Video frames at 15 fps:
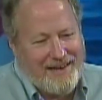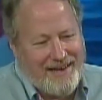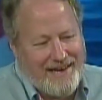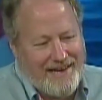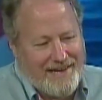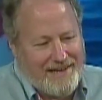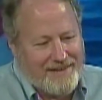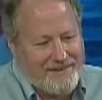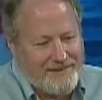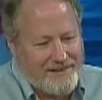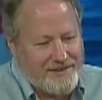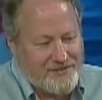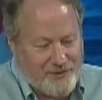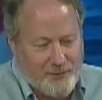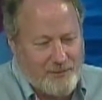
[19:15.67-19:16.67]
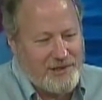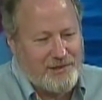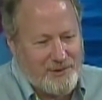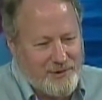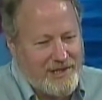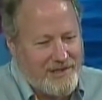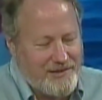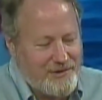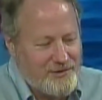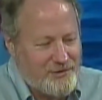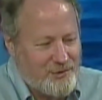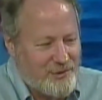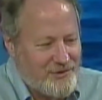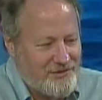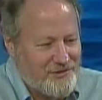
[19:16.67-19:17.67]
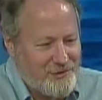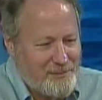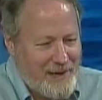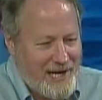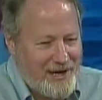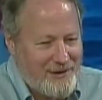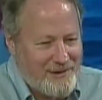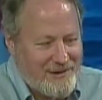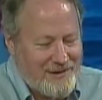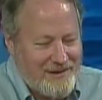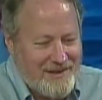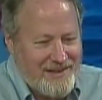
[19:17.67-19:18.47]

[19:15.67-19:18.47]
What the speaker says: And so we do need new sources of power.